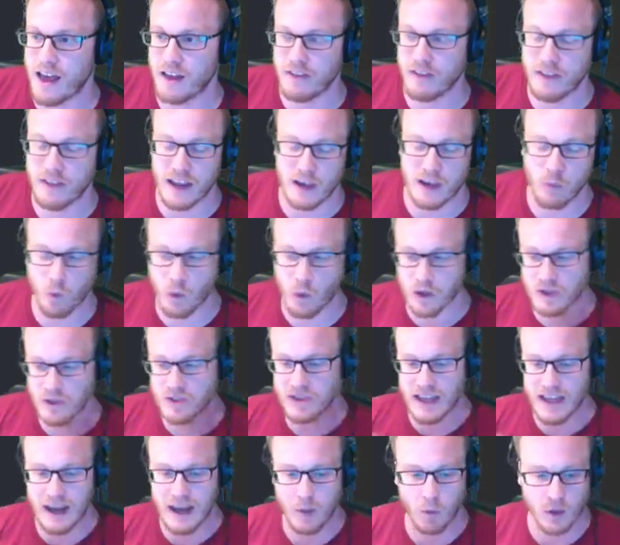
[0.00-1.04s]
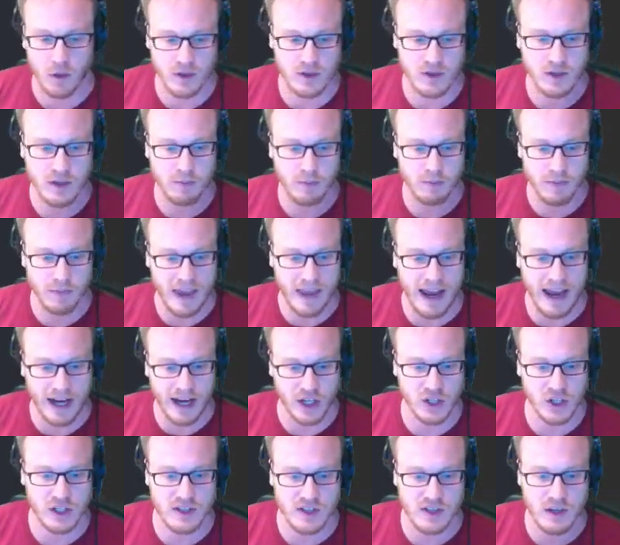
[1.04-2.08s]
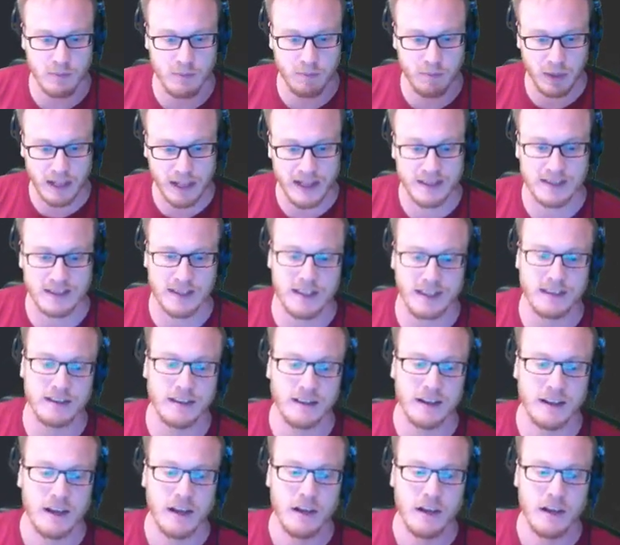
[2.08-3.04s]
And then once that action is completed,